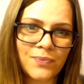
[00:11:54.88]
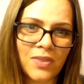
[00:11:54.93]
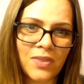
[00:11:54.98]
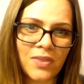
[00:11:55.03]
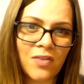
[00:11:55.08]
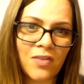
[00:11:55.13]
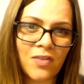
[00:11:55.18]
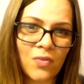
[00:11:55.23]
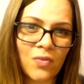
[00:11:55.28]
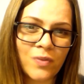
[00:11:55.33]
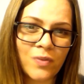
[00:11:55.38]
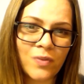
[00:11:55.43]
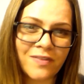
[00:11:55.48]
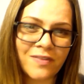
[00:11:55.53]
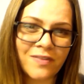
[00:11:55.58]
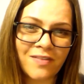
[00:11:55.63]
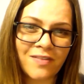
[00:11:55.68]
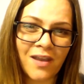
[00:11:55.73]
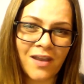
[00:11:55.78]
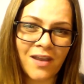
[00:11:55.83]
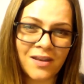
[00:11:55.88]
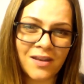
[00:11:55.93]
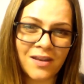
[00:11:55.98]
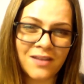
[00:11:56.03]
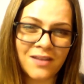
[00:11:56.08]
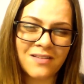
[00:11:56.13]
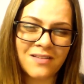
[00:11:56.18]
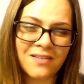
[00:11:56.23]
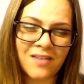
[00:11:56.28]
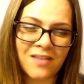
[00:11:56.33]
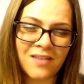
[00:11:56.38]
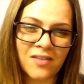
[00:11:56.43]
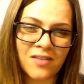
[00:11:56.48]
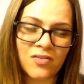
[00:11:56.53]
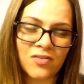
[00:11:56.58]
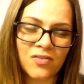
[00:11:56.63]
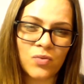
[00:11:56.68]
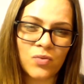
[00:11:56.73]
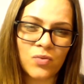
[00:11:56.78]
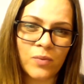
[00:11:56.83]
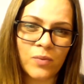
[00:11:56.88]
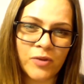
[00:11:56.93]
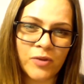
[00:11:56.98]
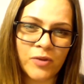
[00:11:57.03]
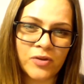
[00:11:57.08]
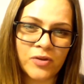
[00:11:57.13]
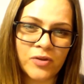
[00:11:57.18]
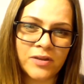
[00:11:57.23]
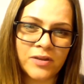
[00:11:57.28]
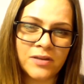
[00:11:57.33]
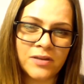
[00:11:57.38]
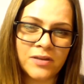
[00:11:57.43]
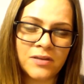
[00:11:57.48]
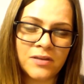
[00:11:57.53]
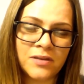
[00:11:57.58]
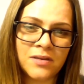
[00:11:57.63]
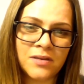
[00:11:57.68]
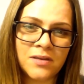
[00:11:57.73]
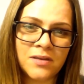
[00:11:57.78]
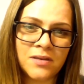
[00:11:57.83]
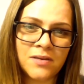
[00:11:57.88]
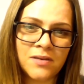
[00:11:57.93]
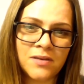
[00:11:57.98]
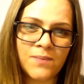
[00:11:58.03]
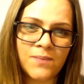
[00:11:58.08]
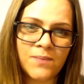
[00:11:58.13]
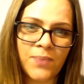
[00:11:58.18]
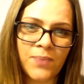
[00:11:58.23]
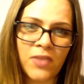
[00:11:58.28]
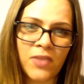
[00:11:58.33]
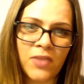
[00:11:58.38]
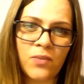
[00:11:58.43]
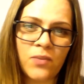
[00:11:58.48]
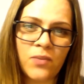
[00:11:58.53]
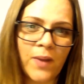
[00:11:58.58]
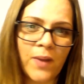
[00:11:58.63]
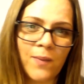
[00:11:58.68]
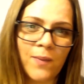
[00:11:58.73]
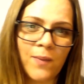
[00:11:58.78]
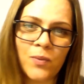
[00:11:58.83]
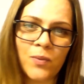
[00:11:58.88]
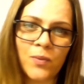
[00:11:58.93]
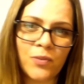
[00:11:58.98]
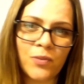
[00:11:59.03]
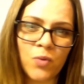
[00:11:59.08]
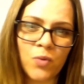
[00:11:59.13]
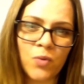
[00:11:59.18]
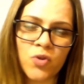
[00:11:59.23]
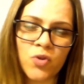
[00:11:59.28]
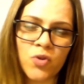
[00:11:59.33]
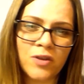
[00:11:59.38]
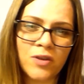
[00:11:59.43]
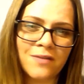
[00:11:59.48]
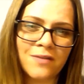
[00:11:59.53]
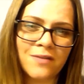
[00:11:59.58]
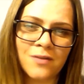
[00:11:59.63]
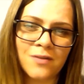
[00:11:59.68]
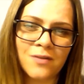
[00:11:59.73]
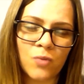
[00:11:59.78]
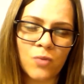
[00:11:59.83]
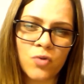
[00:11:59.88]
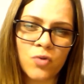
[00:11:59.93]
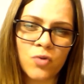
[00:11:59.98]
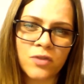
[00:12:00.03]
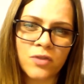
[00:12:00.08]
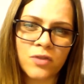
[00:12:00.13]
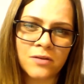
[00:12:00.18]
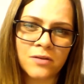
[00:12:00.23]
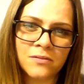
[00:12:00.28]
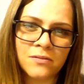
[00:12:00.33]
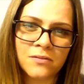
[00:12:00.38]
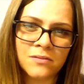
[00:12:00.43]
This is what society has done to womanhood. The problem with abortion isn't abortion,